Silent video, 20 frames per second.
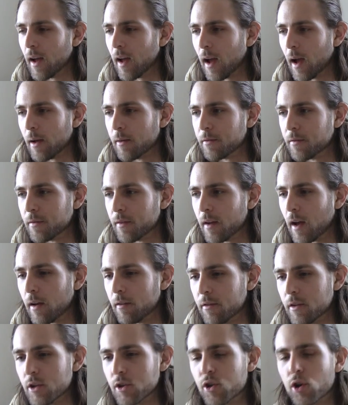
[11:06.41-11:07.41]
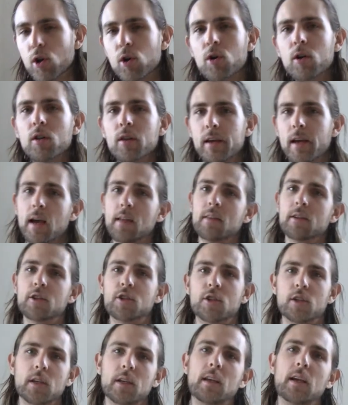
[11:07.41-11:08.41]
I've I've internally had the
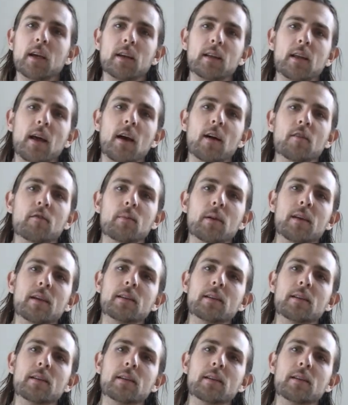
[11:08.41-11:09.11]
shit kicked out of me.